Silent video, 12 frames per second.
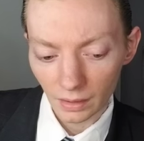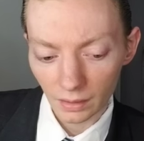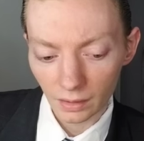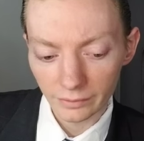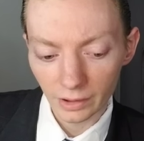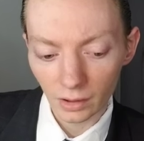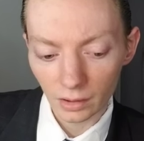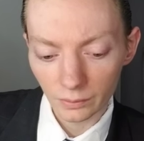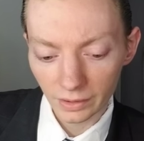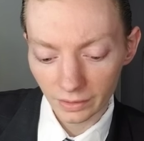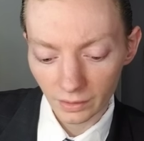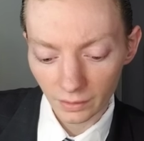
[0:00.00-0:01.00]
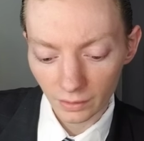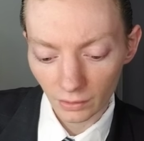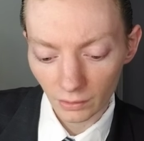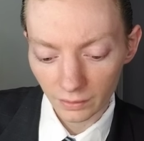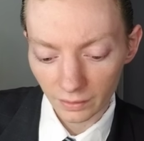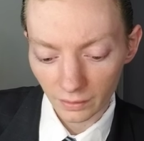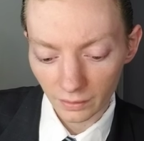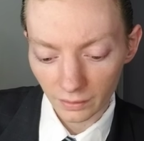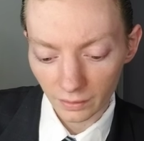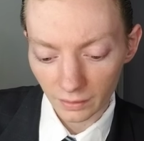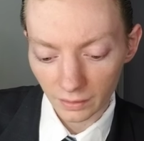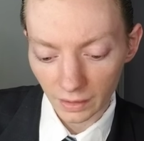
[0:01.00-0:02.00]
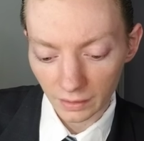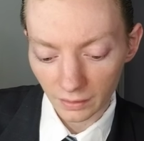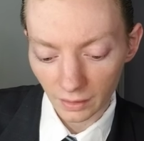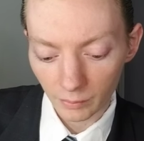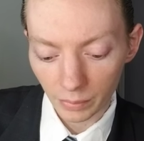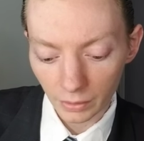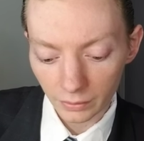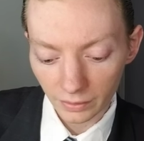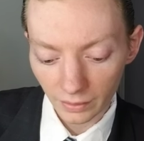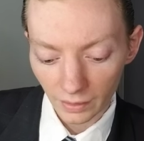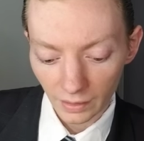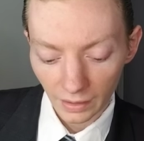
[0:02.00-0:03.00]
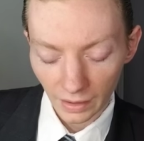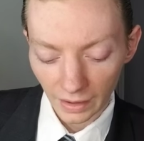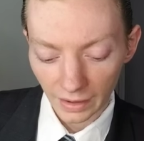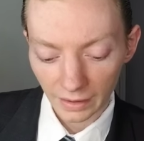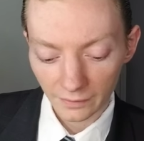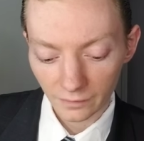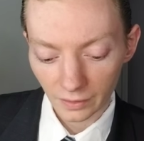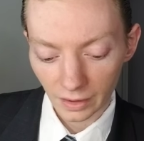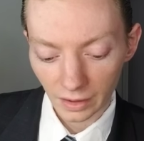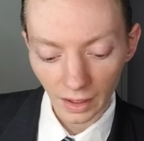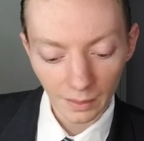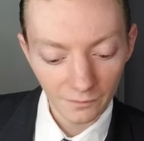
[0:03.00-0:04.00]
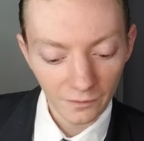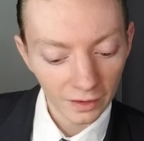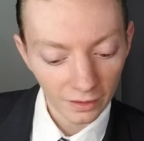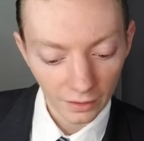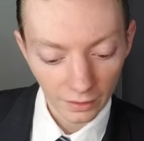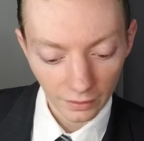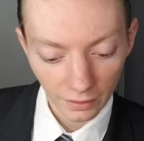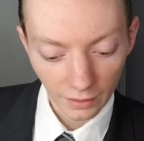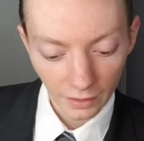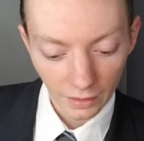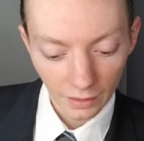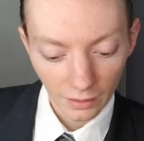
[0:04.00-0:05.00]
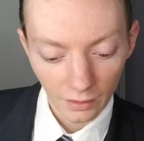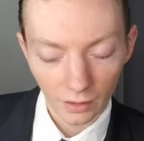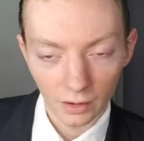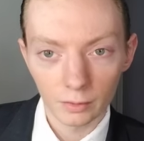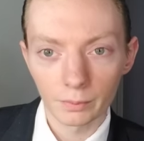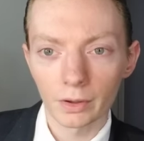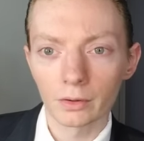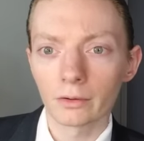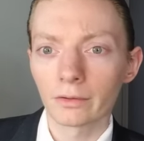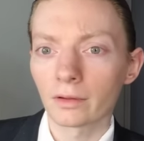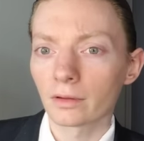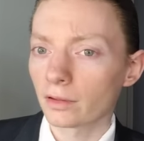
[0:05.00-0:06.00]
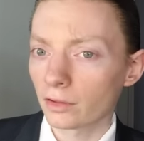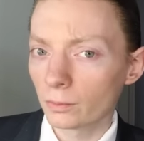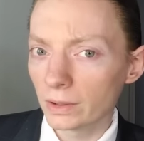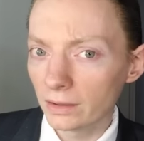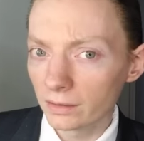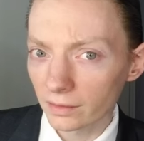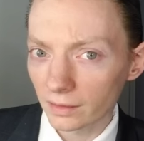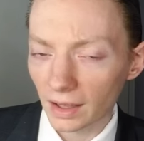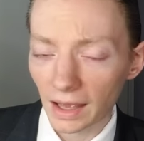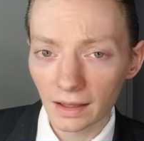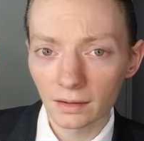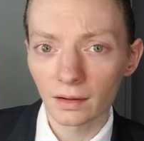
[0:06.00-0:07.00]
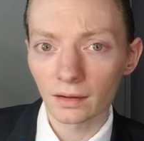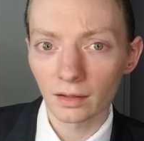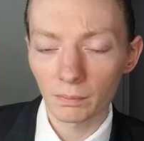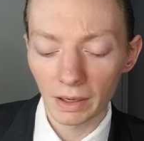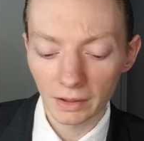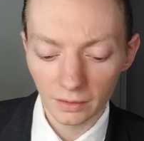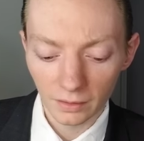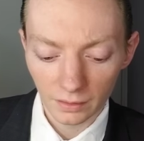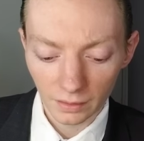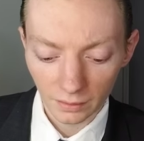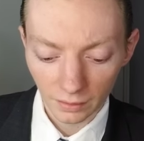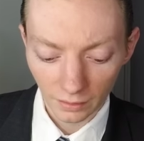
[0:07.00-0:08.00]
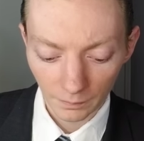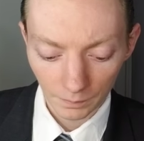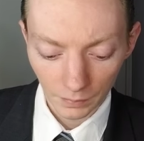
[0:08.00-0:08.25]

going on with these sauces in that they both have an emphasis on both sweet and spiciness,